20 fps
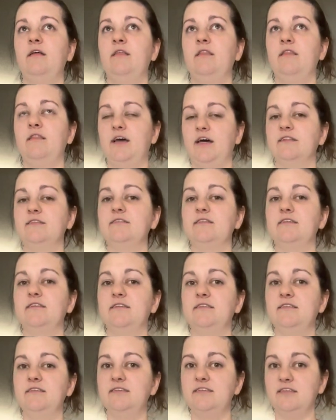That's
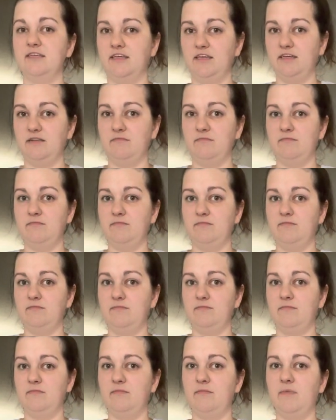insane.
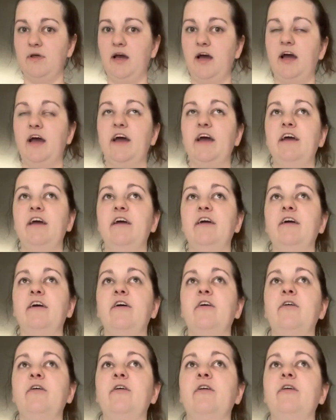On
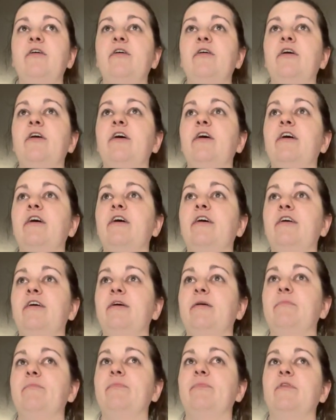
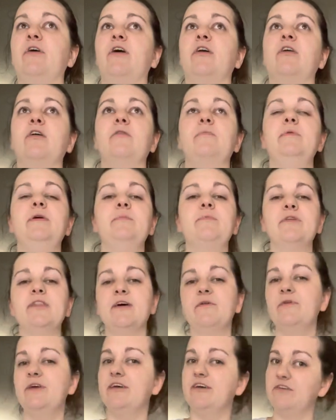our people
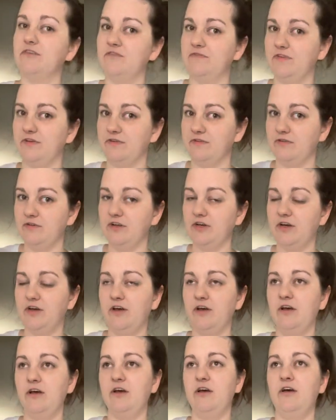that we interviewed
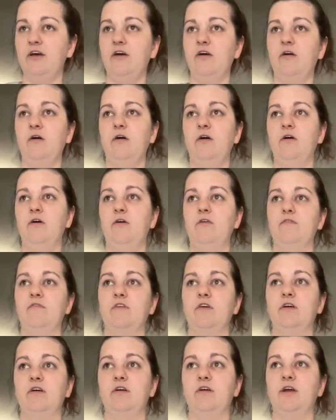
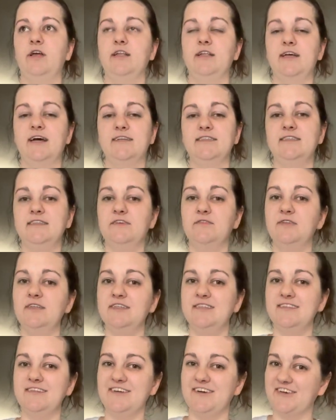over at
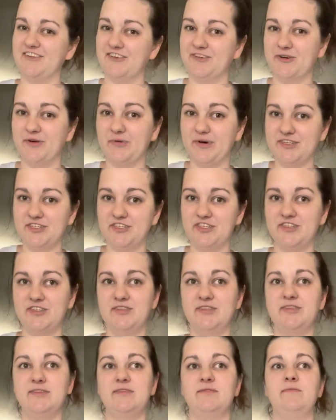COTC, our little
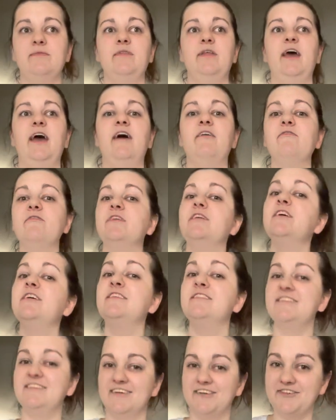questions, every
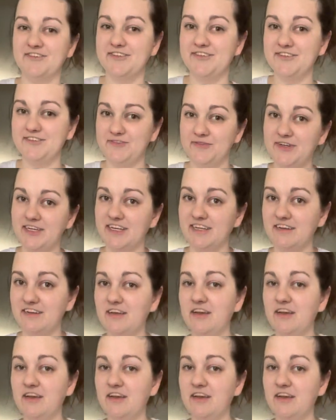single student